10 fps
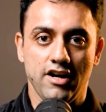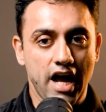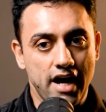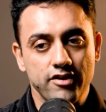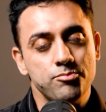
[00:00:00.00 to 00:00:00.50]

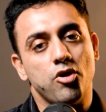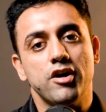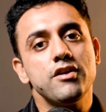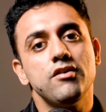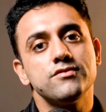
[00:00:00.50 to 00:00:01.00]
Our
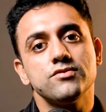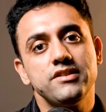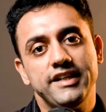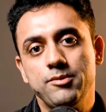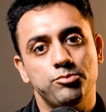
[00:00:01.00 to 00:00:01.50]
body also
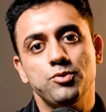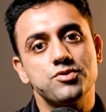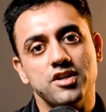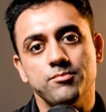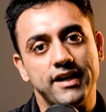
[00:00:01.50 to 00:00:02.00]
need
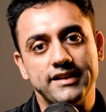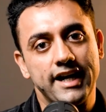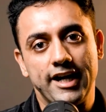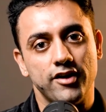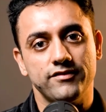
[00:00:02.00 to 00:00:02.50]
booster by the
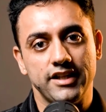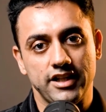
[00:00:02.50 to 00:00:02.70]
end of the